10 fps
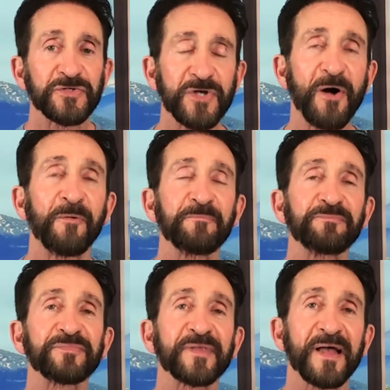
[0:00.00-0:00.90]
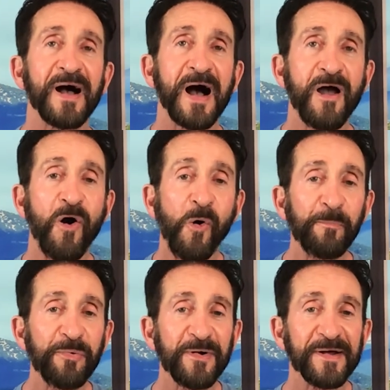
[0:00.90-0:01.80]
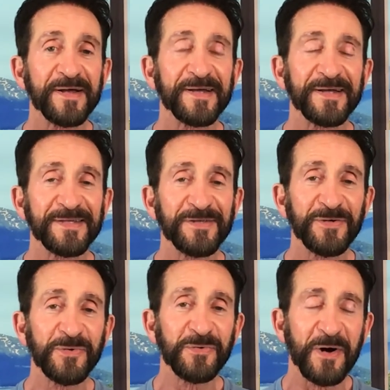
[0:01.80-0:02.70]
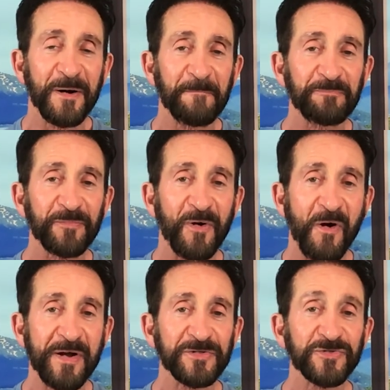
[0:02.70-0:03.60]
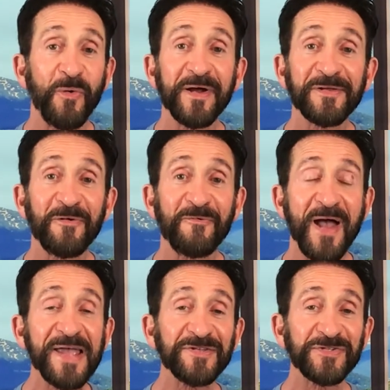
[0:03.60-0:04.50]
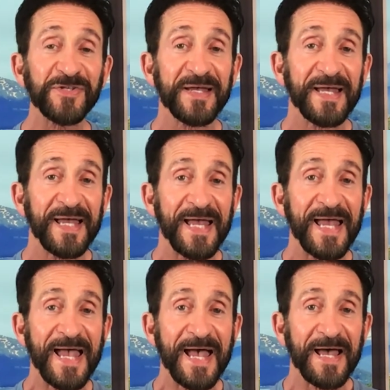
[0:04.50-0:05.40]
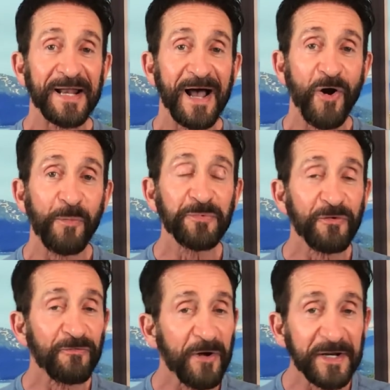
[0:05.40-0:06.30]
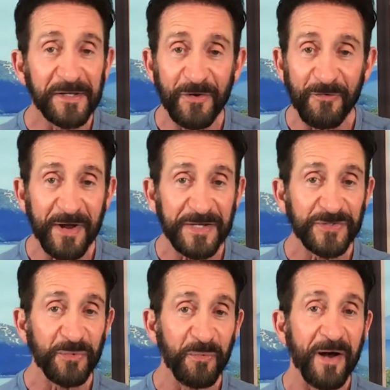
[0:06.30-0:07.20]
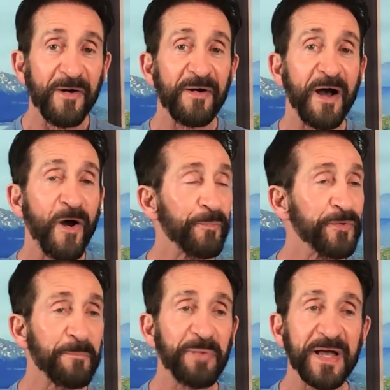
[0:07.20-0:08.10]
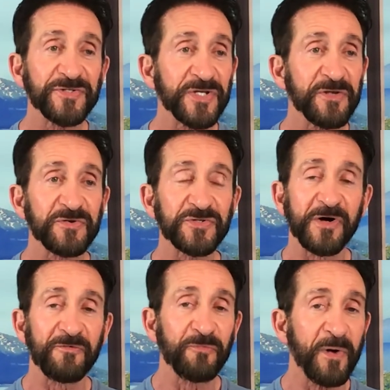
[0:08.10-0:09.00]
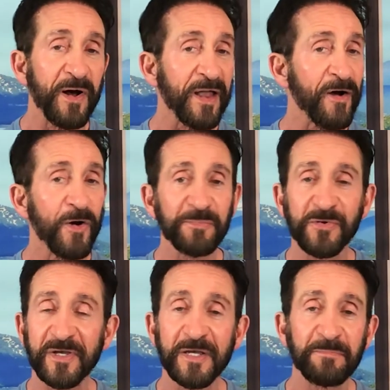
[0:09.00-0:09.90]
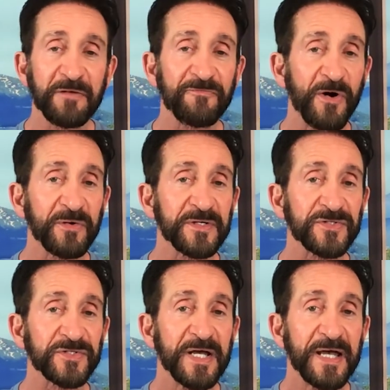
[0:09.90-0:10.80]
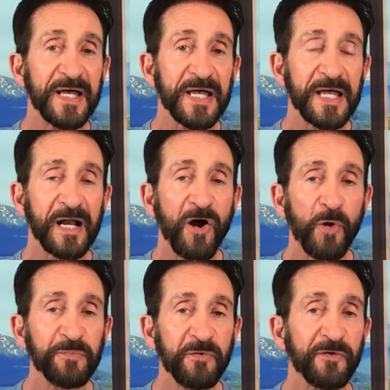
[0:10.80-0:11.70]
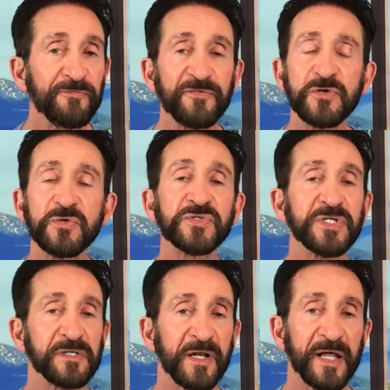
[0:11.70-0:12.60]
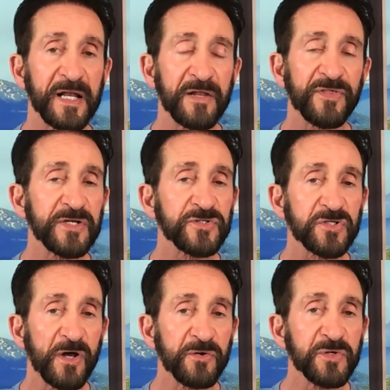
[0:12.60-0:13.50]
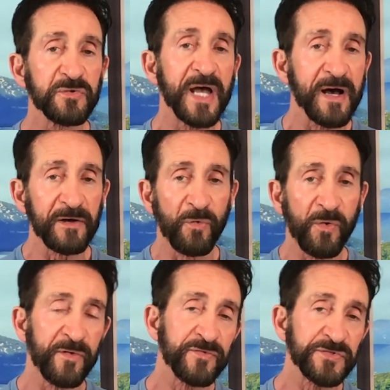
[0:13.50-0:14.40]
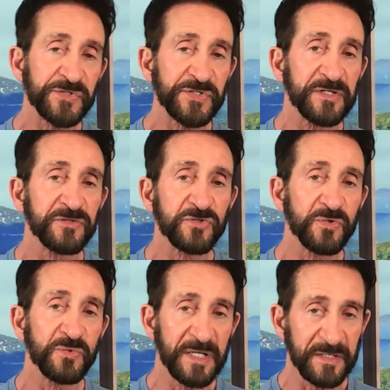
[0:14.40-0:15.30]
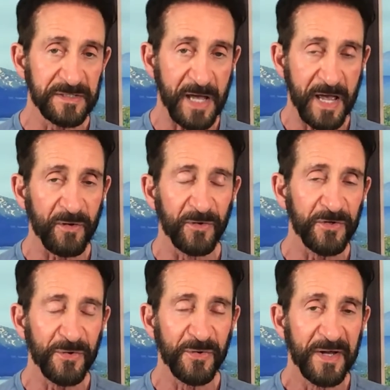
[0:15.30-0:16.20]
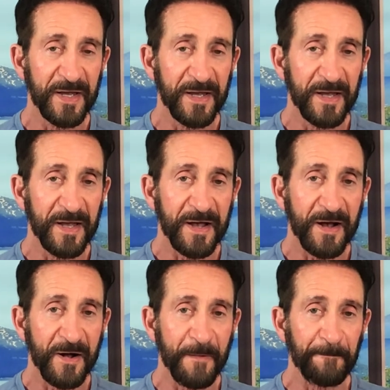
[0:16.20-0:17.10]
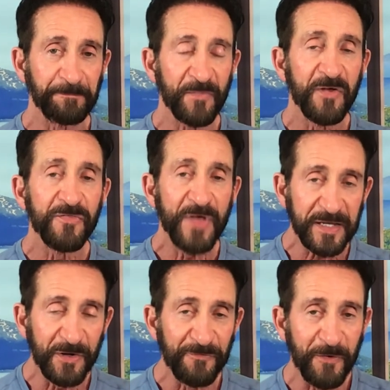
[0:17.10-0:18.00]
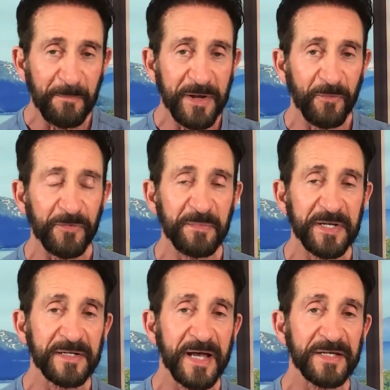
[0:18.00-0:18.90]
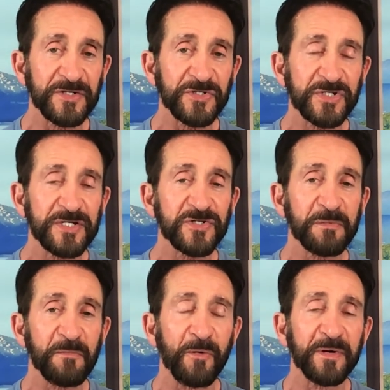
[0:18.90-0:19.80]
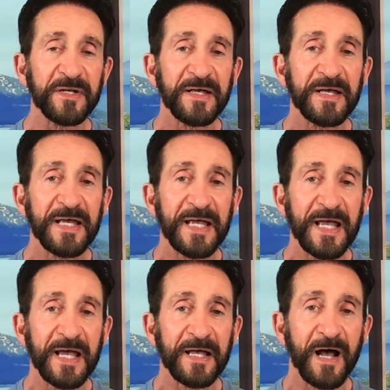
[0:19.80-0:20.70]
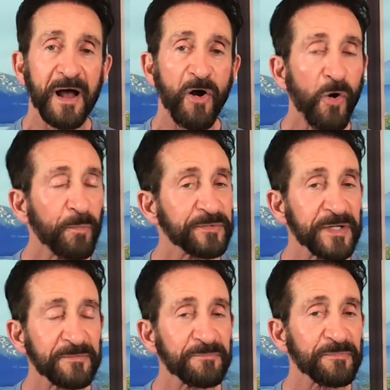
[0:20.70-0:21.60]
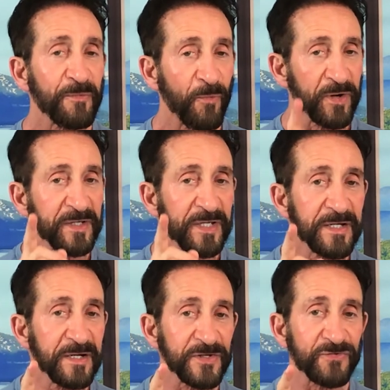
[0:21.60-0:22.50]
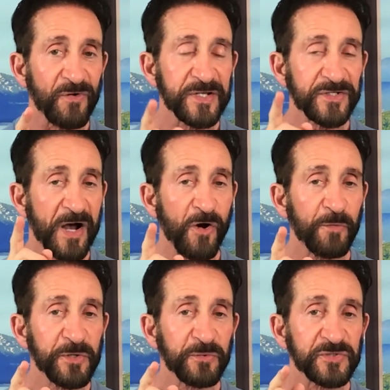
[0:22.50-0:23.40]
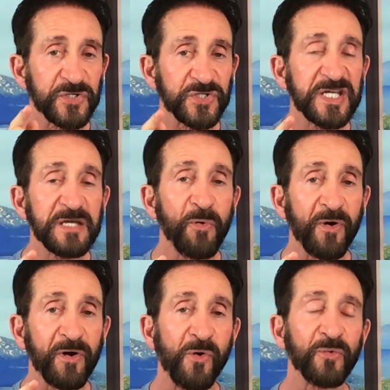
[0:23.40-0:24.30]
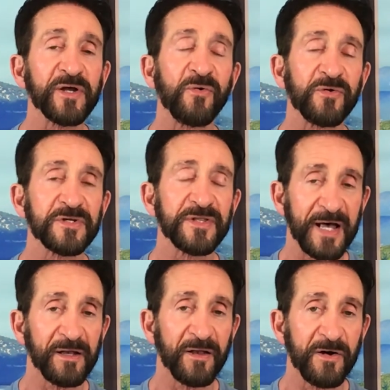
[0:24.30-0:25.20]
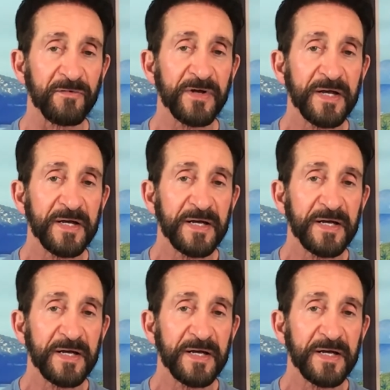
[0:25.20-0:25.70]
So, I hope you um, are enjoying your race, and I hope you're running your race well. I hope you're pacing yourself well. I hope you're keeping focused, and I hope you're refusing to let anything slow you down or sin to entangle you. Um, thank you for being with me today in this teaching moment, and I hope that one key to this race, I hope you will just keep on holding on to that love